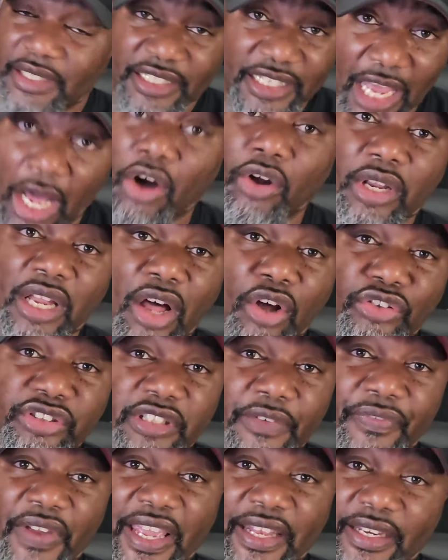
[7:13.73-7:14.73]
Y'all lost
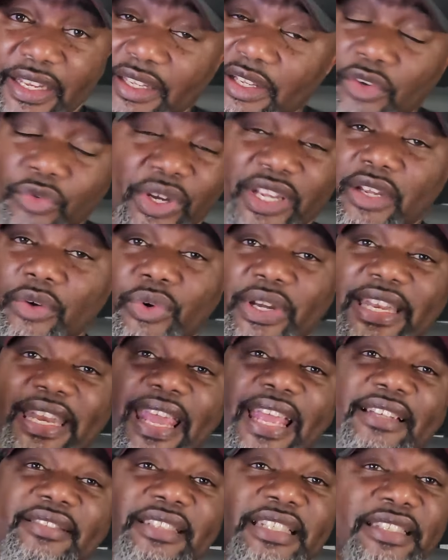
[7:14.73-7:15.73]
to Vandy. We can win
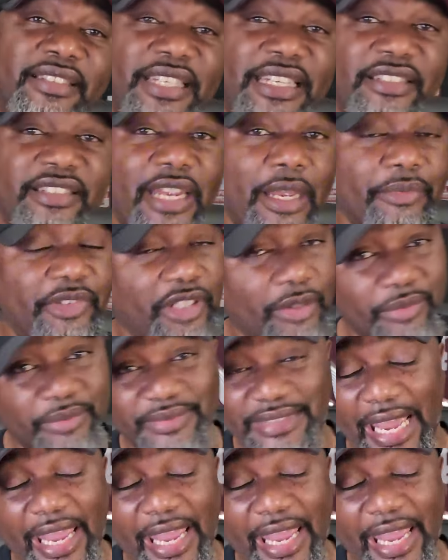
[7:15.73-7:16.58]
the SEC championship.